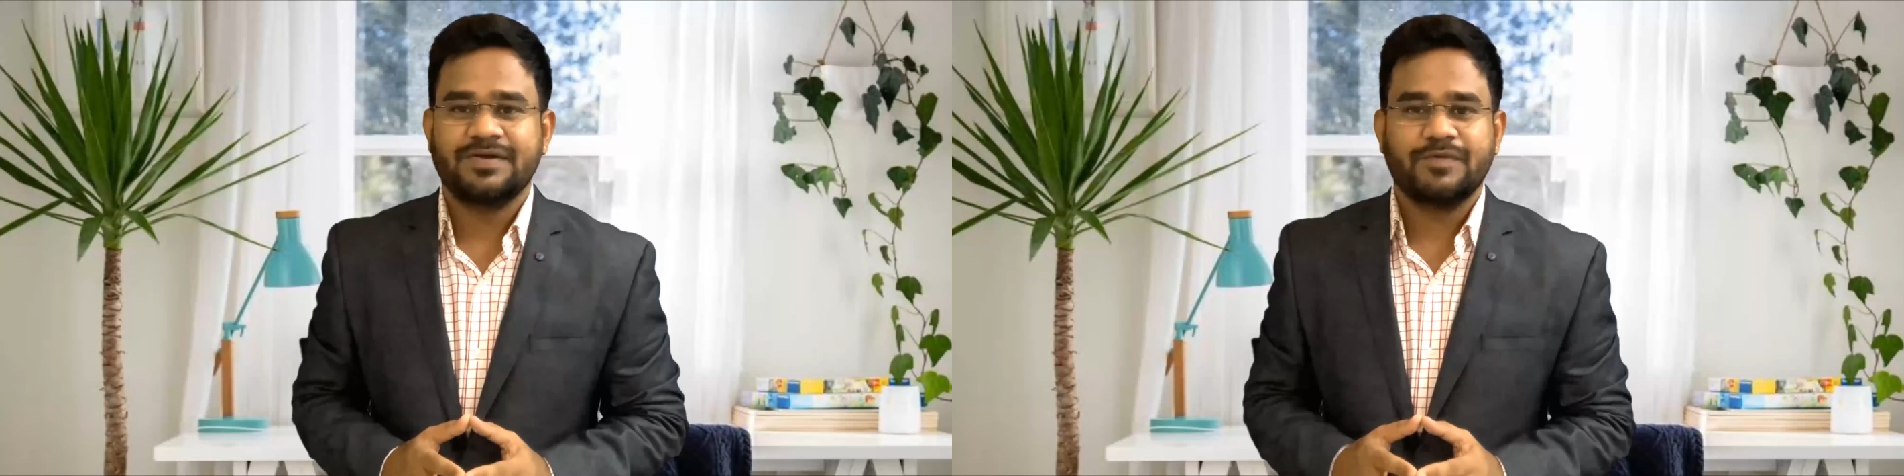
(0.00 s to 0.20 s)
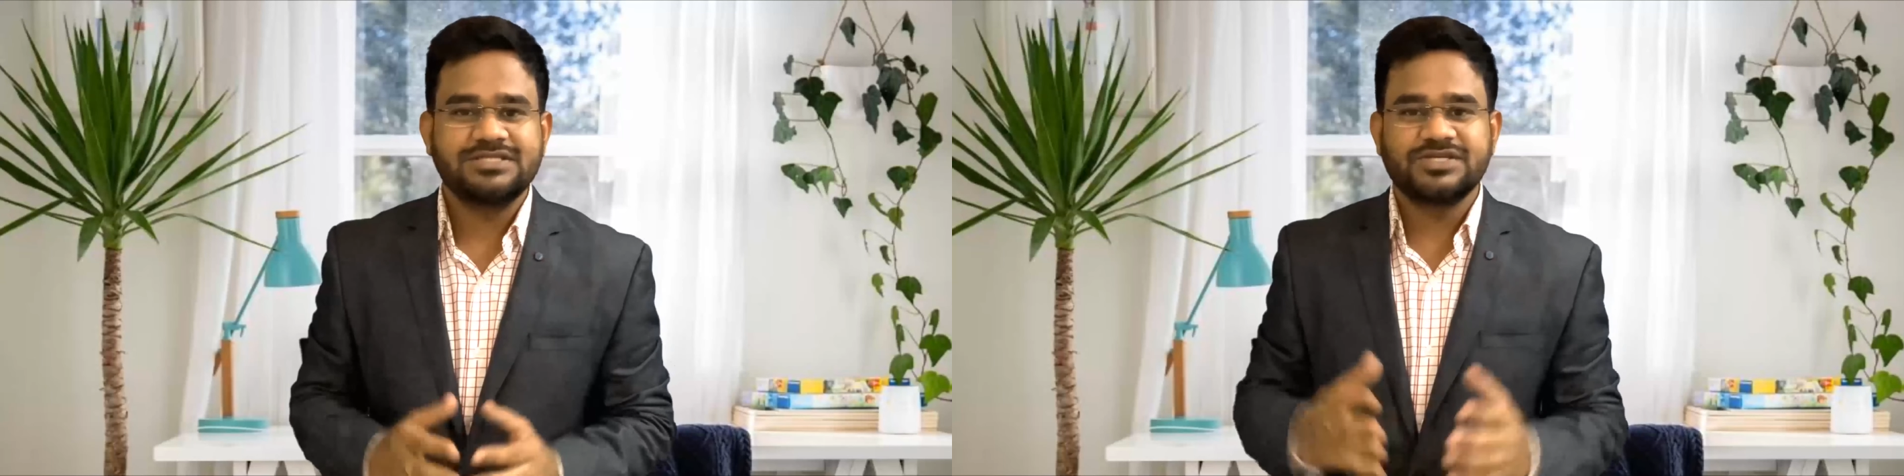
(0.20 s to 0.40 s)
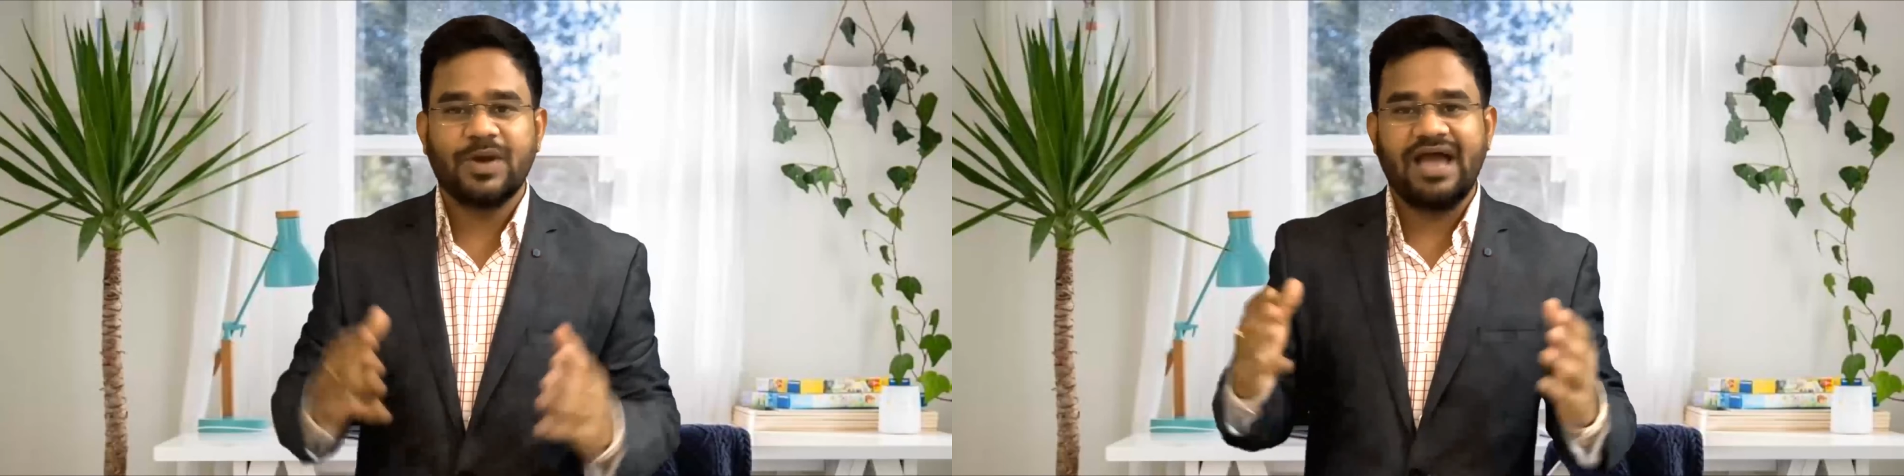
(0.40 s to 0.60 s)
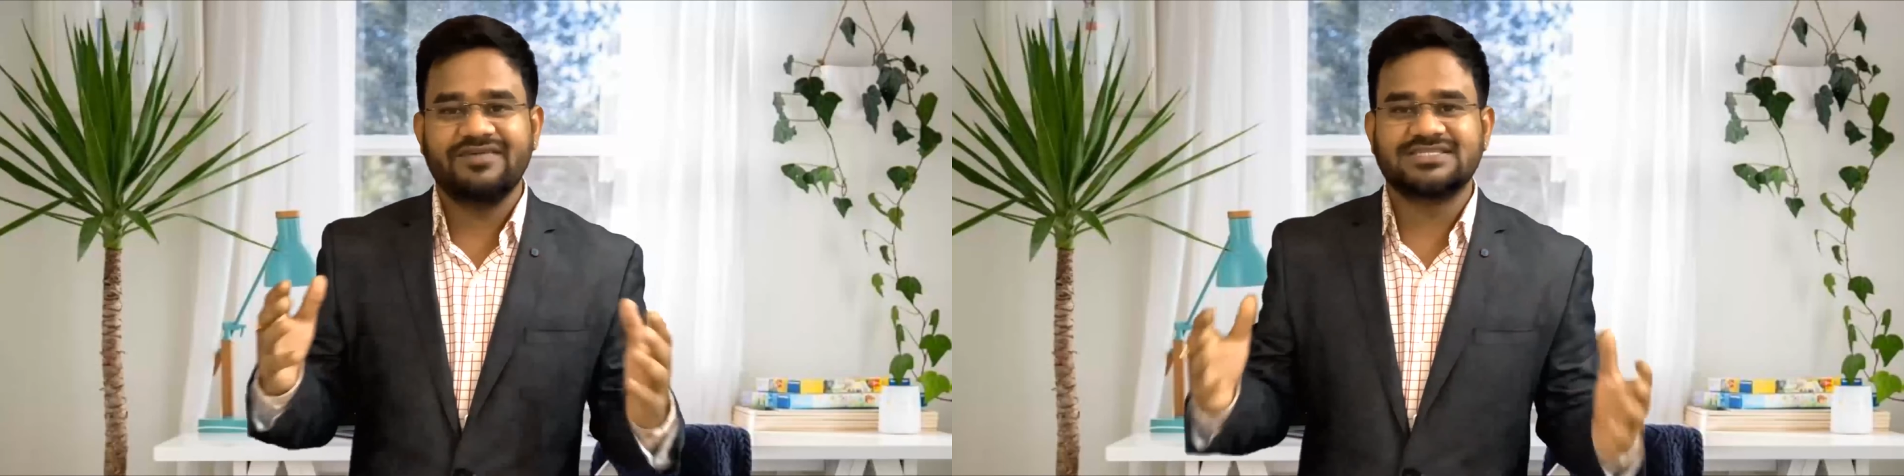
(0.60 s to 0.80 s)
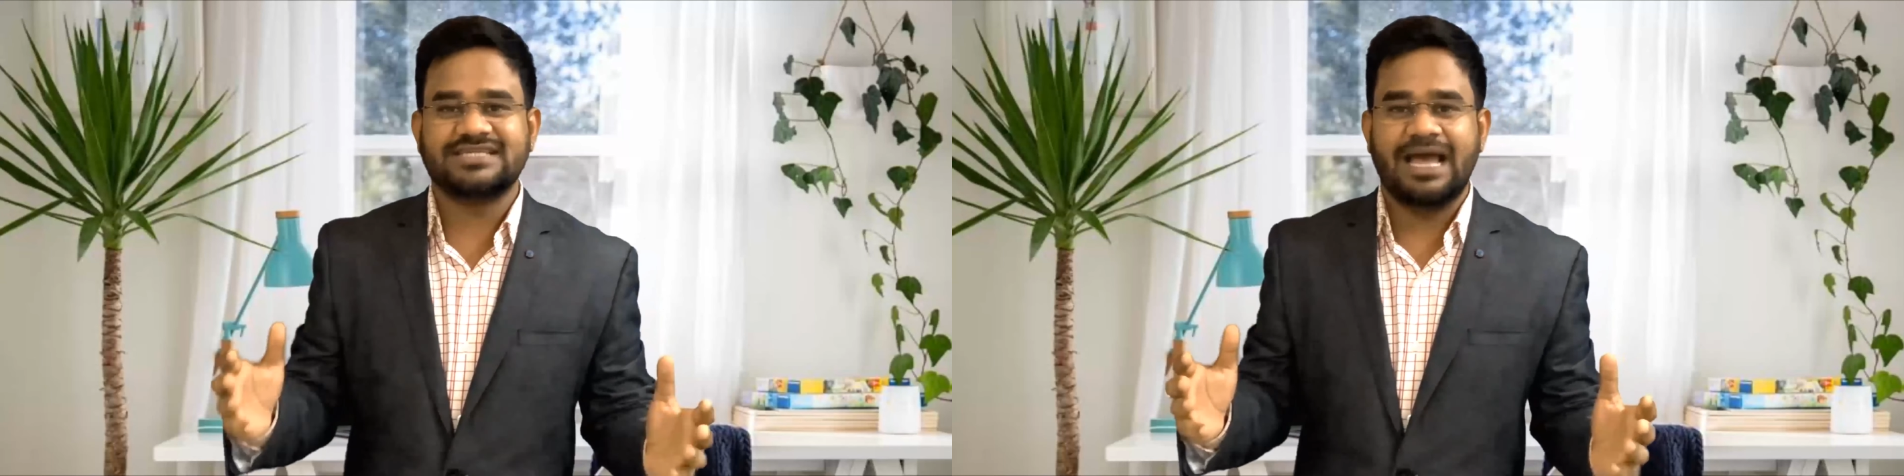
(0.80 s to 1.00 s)
Once you have
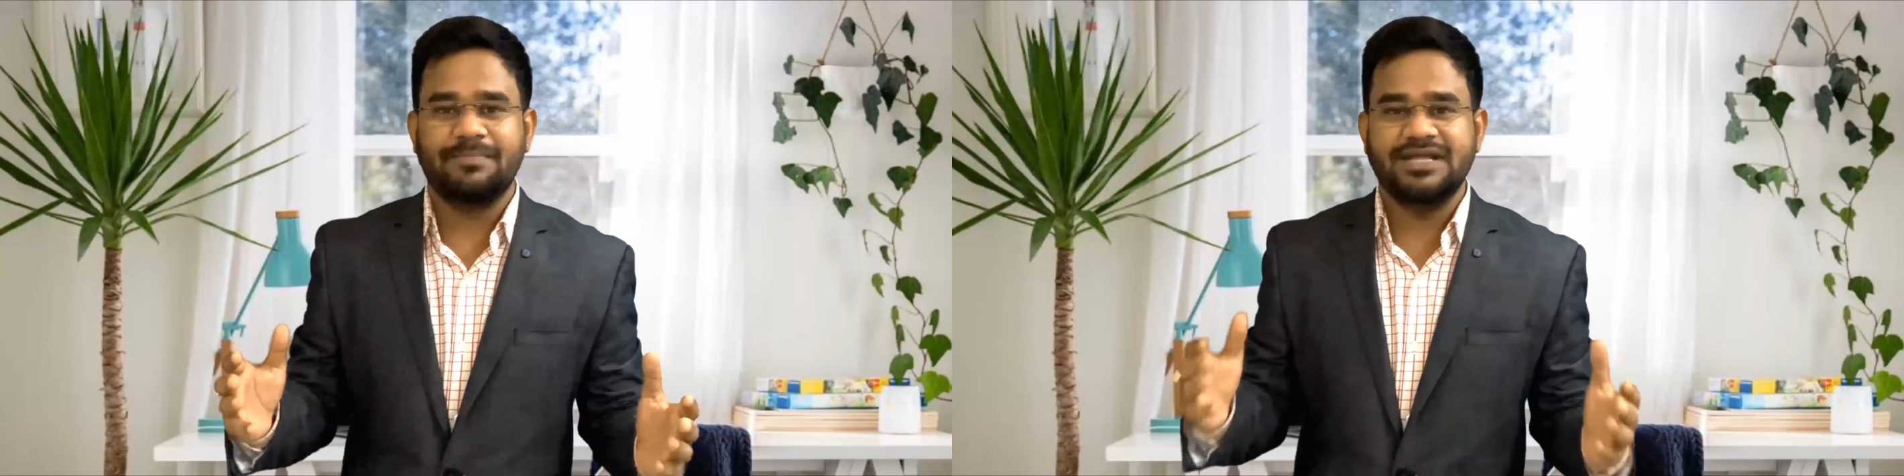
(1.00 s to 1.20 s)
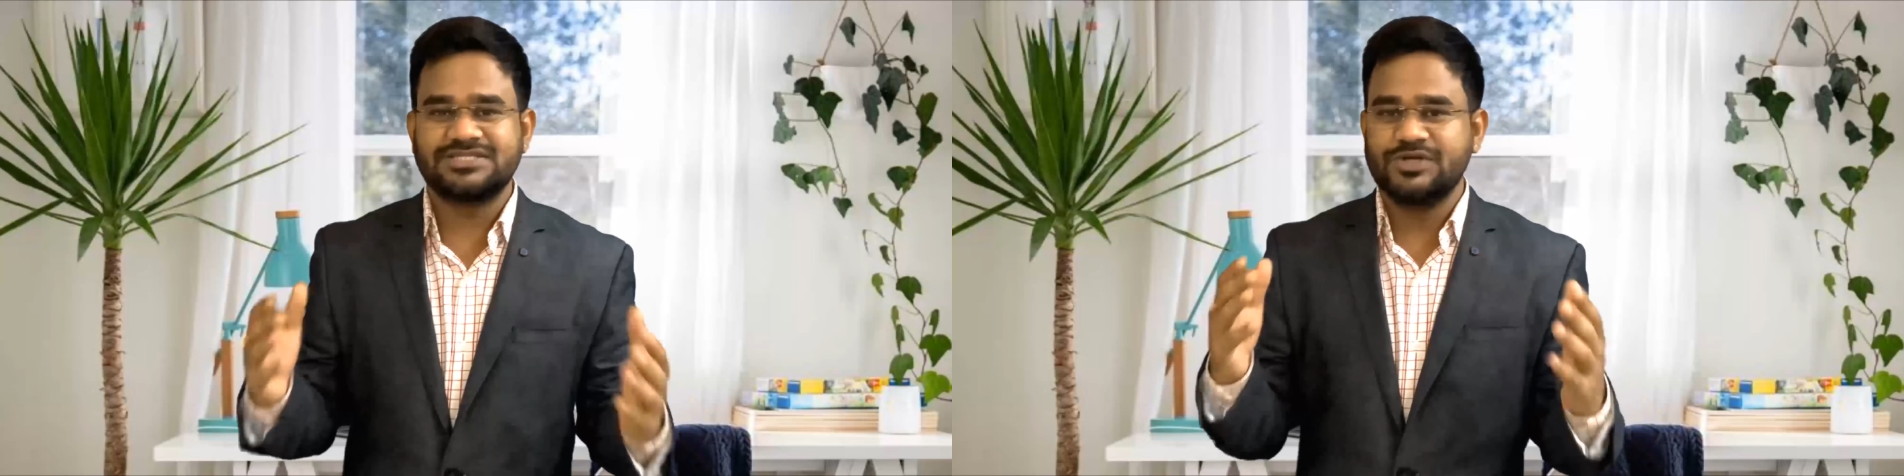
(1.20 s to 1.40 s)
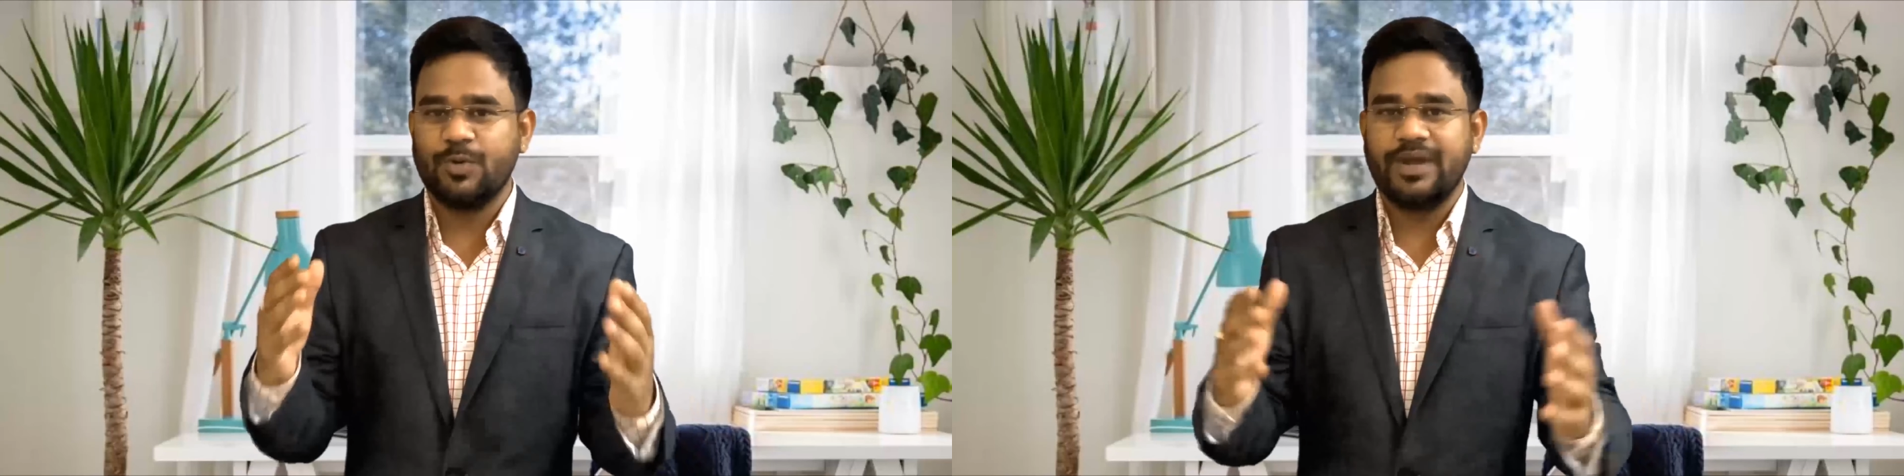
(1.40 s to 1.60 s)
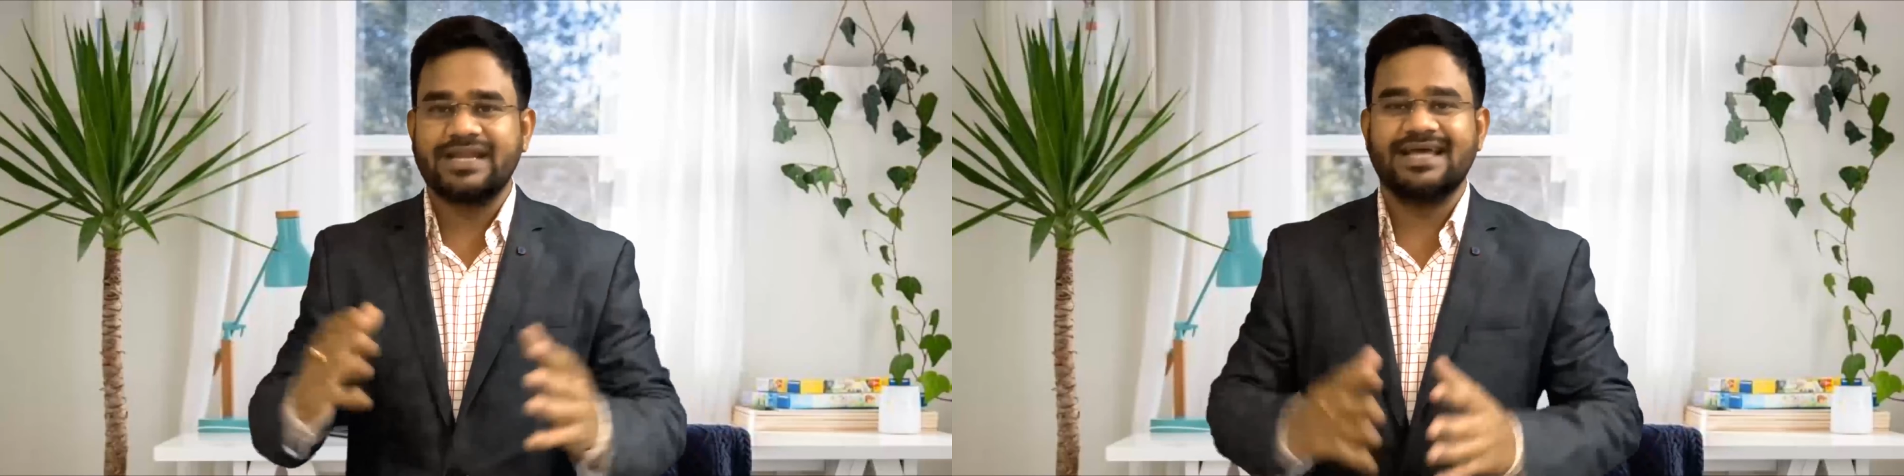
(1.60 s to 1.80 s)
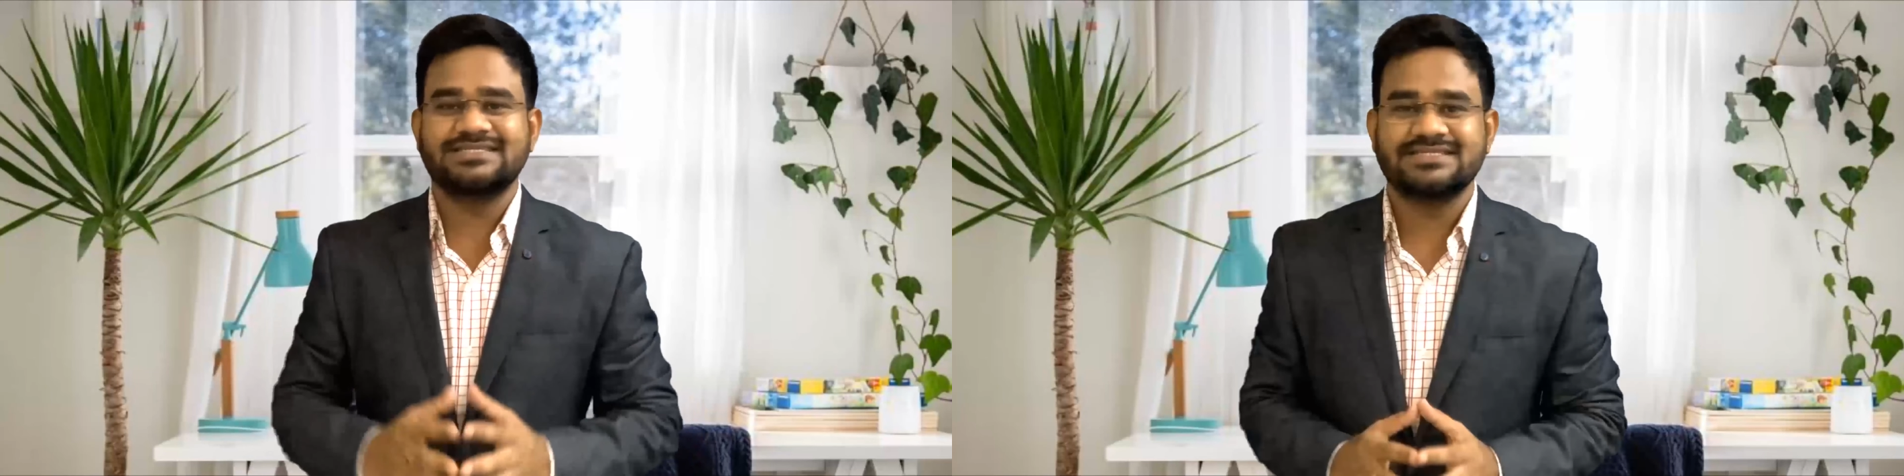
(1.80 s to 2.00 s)
established your
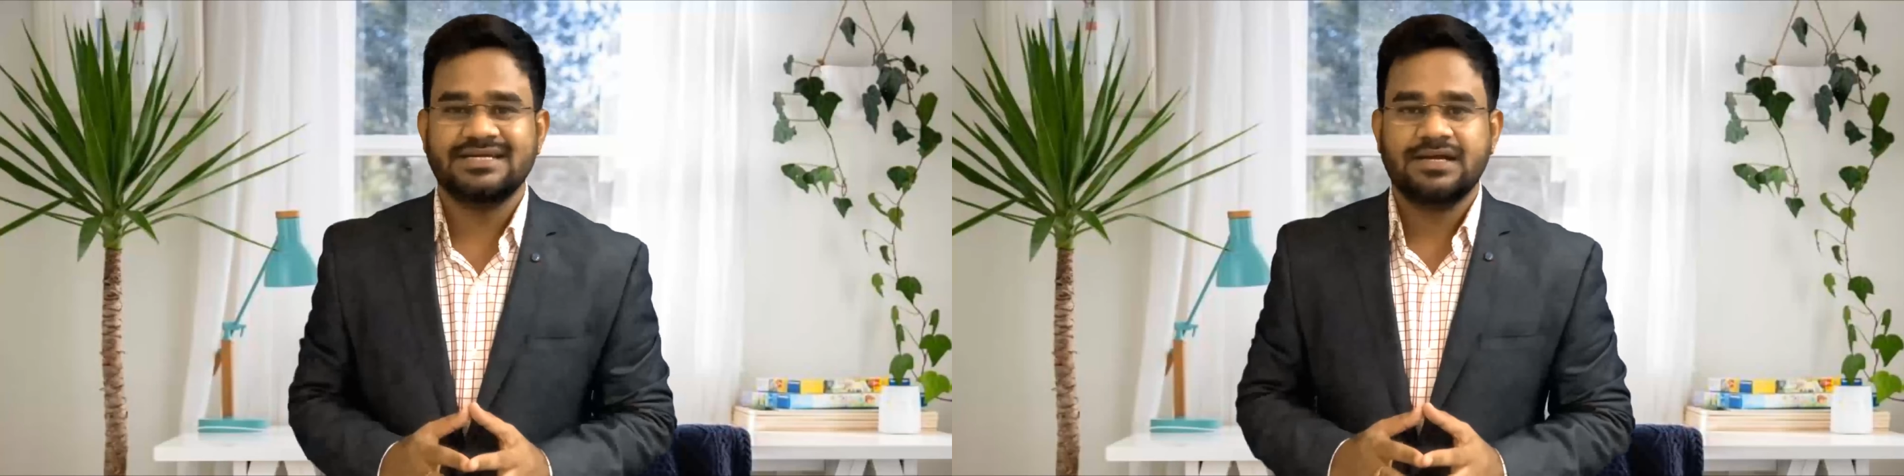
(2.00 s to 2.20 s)
weakness,